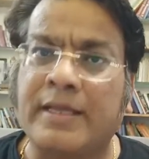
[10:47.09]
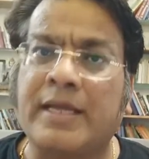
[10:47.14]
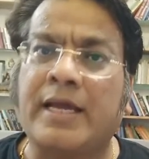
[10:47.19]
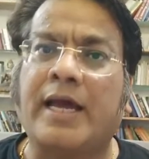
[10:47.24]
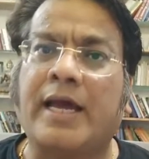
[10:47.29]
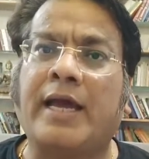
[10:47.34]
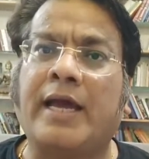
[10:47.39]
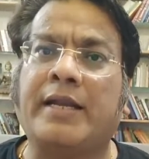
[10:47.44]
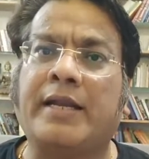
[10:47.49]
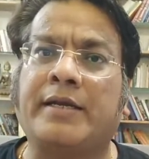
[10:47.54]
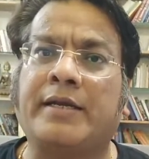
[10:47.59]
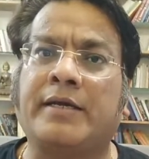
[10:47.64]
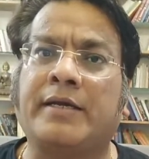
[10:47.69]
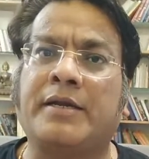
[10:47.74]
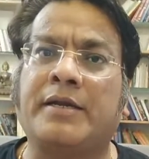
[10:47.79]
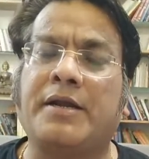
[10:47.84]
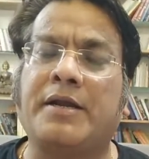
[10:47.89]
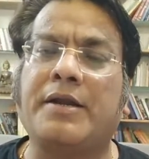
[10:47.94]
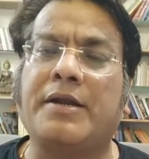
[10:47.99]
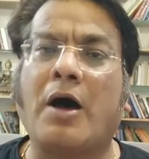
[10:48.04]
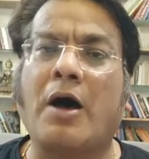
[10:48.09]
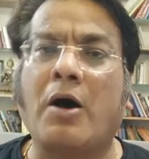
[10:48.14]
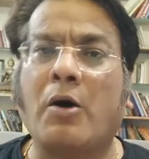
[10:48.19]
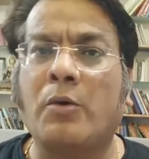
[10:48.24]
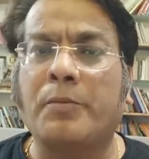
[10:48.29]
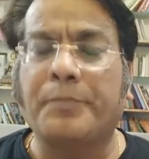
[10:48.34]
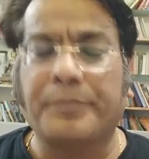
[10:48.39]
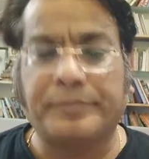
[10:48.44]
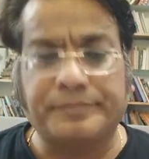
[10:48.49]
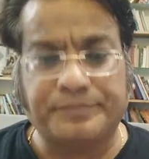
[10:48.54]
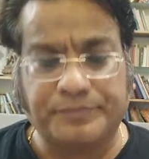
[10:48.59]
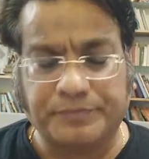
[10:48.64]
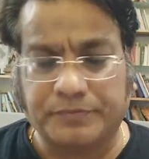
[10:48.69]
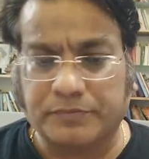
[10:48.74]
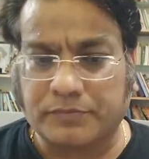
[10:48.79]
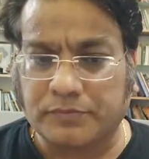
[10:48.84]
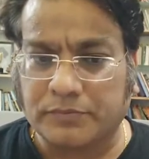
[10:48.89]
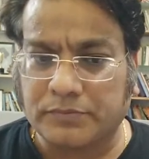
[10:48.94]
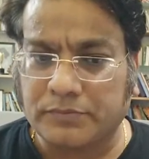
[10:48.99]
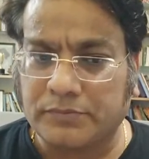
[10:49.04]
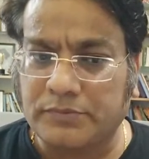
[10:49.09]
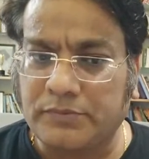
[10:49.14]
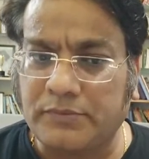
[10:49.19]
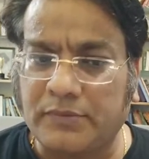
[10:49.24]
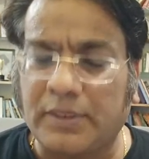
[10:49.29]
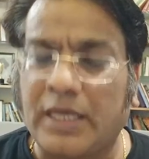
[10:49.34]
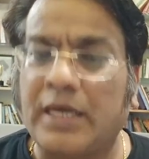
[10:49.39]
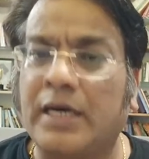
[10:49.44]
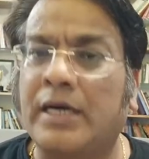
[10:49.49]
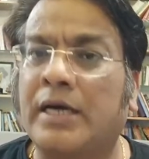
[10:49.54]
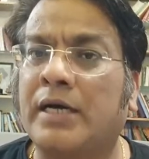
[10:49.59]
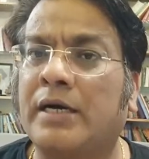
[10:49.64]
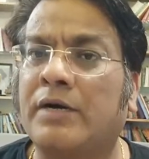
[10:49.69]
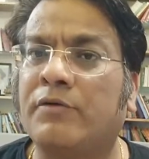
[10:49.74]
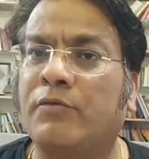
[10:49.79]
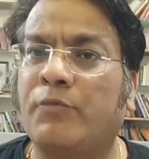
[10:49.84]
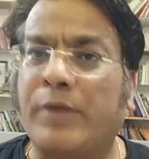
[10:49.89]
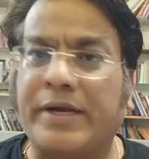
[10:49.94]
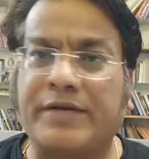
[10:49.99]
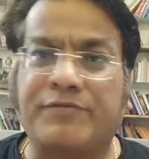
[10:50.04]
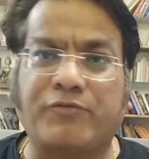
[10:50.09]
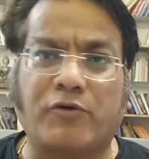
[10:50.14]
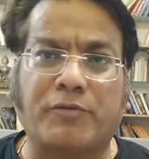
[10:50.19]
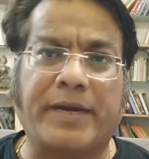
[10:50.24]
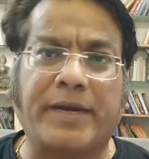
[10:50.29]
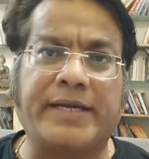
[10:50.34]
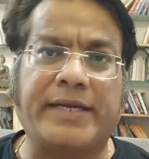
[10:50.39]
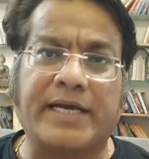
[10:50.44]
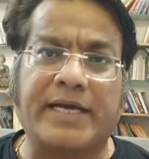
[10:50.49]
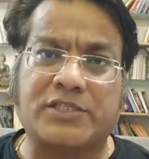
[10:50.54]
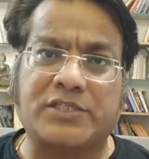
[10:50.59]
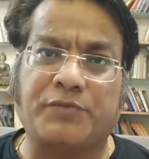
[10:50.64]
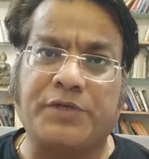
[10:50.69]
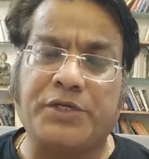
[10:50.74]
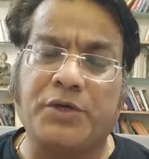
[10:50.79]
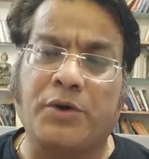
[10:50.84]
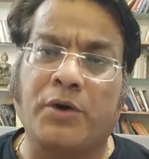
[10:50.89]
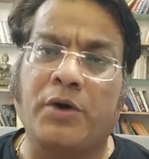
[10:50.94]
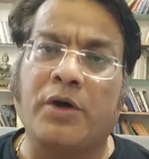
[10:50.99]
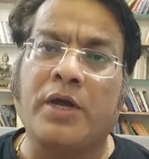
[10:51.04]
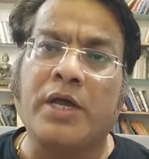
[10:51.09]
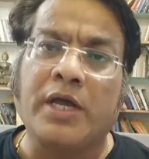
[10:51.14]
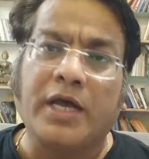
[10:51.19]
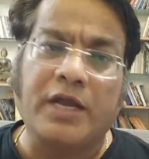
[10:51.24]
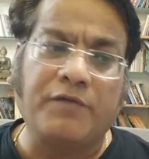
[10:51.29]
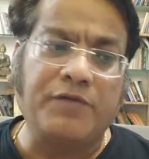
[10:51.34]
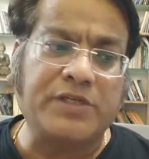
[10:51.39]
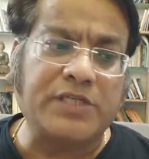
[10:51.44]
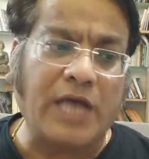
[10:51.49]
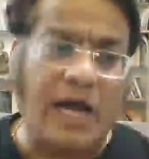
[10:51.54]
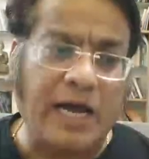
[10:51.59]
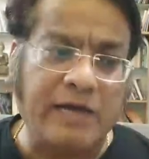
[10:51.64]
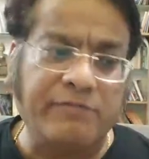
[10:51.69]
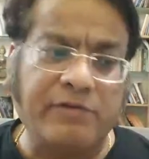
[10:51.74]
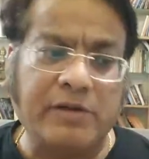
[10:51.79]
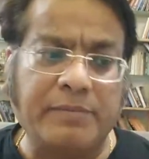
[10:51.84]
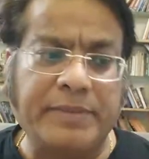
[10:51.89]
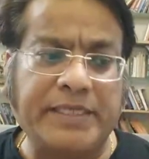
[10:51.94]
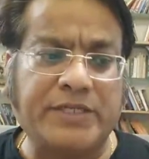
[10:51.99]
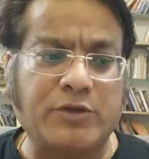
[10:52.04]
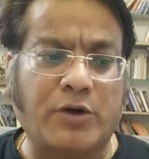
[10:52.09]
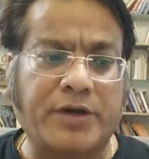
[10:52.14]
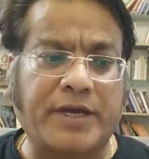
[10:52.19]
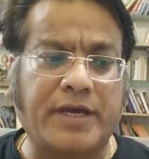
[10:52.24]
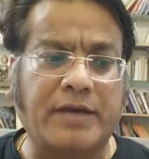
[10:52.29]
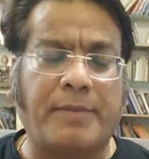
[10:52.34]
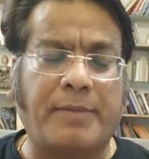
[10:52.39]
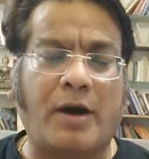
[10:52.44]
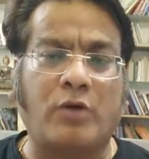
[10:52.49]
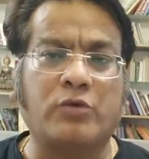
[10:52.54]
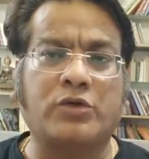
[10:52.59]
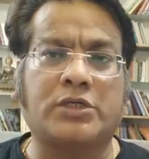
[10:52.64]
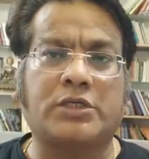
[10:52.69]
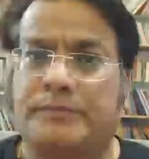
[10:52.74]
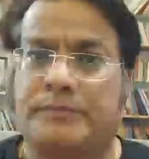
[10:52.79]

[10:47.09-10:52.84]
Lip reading: And now wait for my next video in which I will be talking about